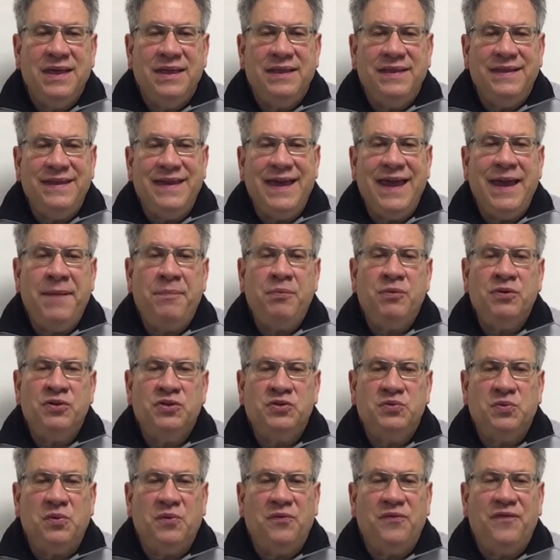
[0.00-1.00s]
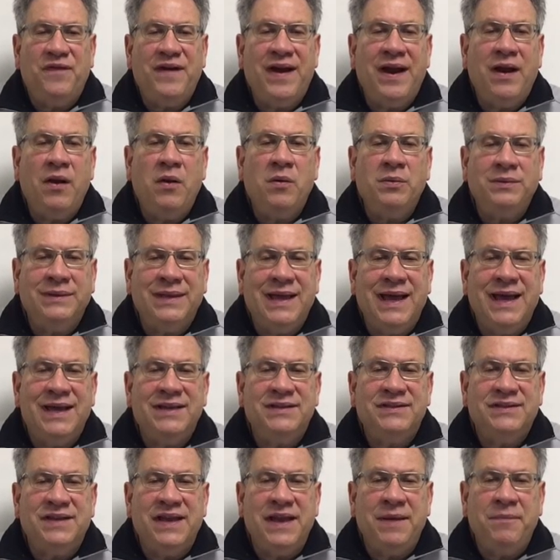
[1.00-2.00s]
The aprons will far
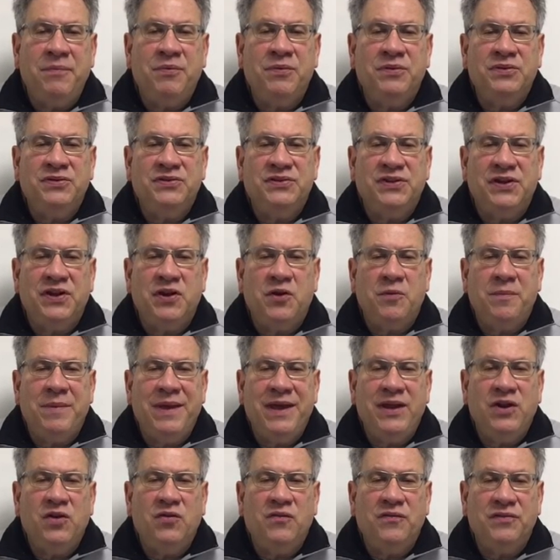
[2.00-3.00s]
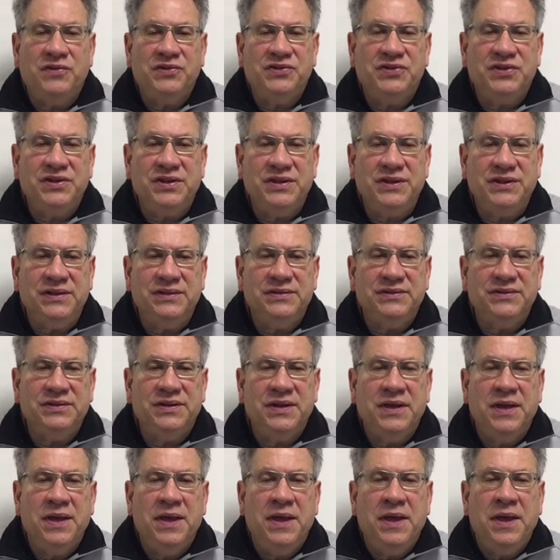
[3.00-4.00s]
outlast aprons that are made overseas.
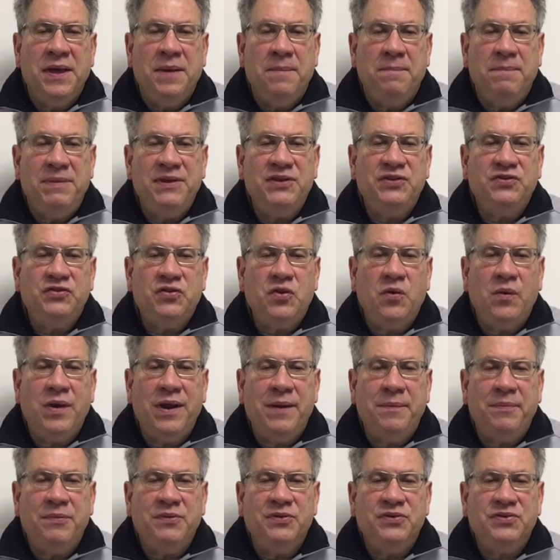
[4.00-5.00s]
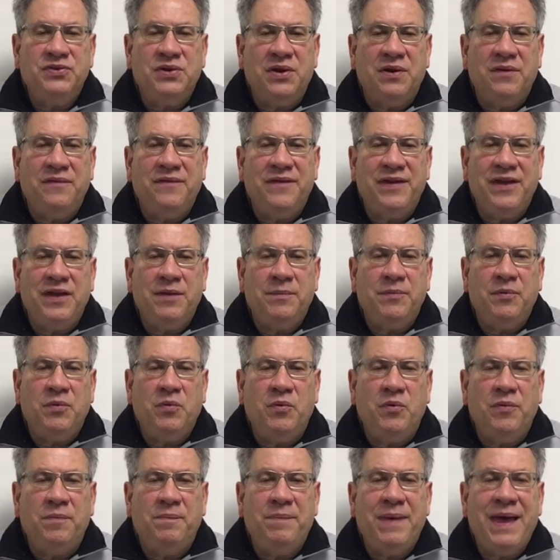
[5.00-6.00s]
Bistro aprons are available
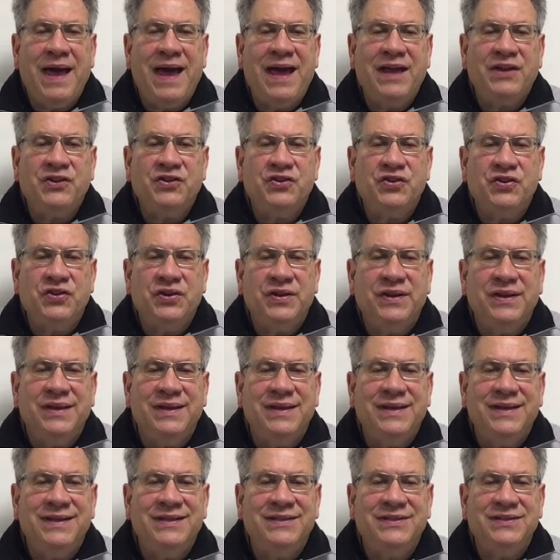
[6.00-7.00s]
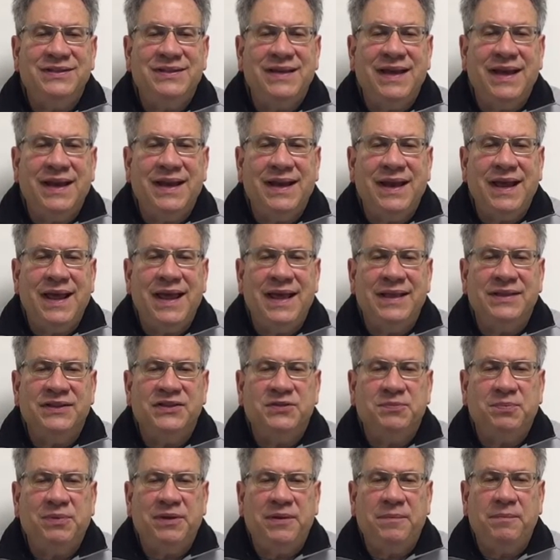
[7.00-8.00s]
with patch, inset, and
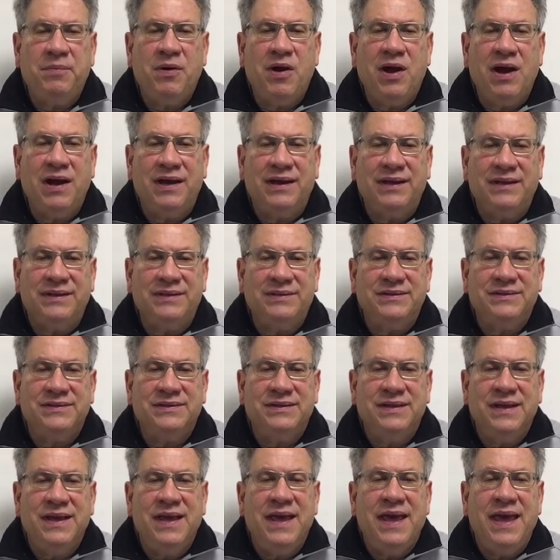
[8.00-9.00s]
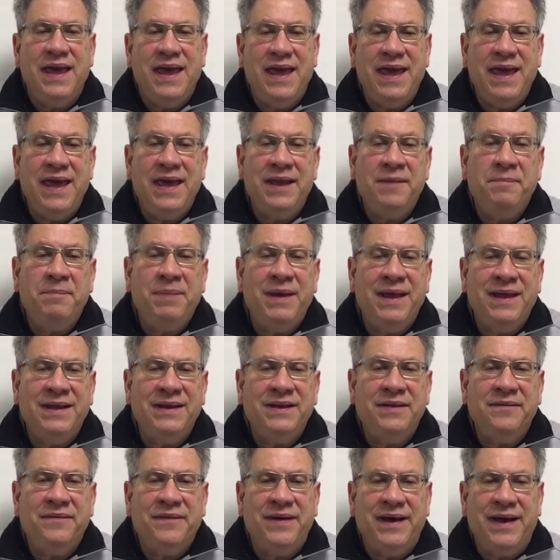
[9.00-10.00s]
split pockets, and pen
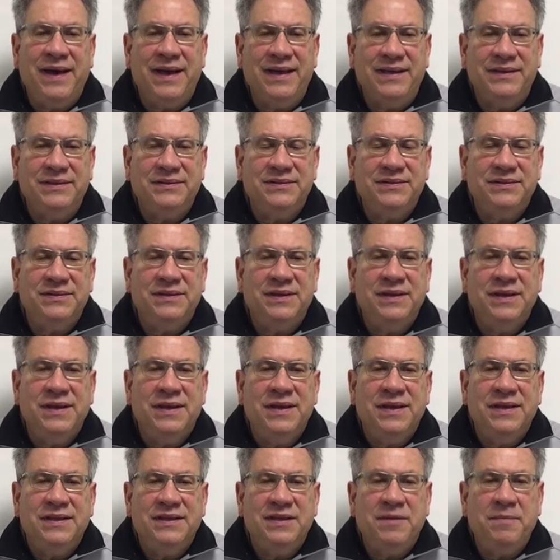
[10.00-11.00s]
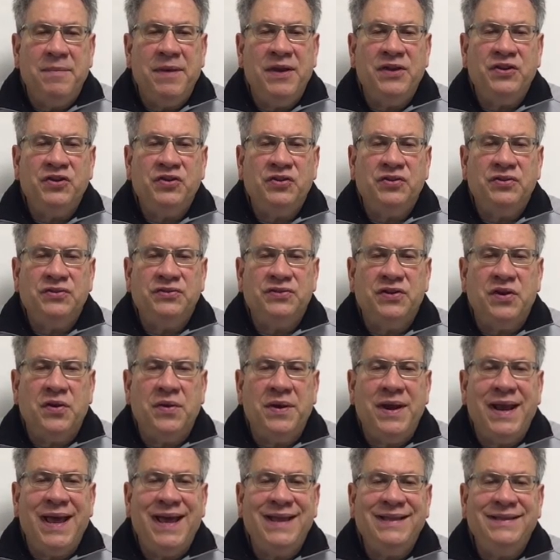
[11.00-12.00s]
divides. Dimensions are
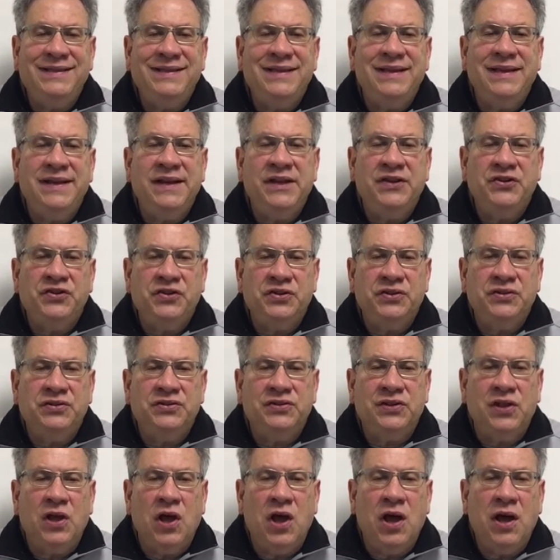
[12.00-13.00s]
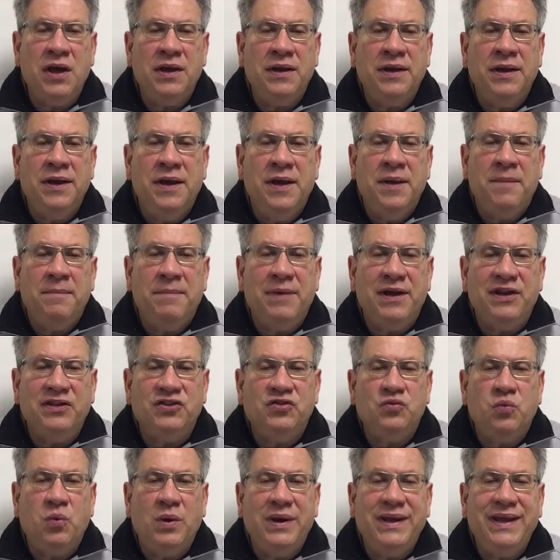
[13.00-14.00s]
19 inches long by
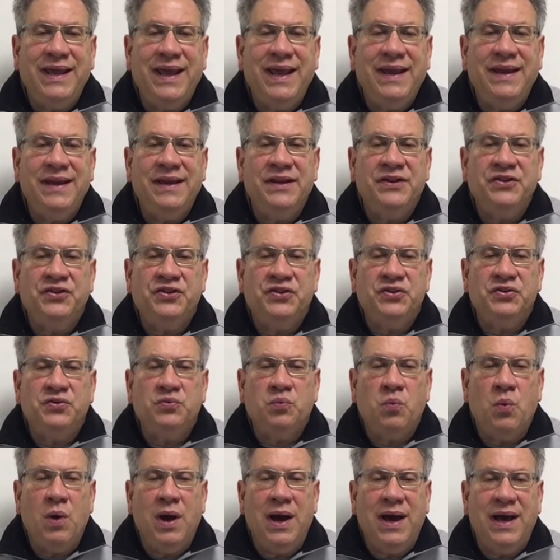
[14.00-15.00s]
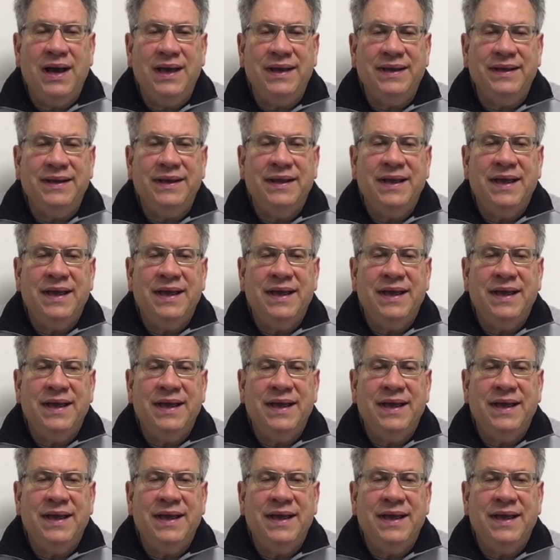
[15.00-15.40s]
28 inches wide,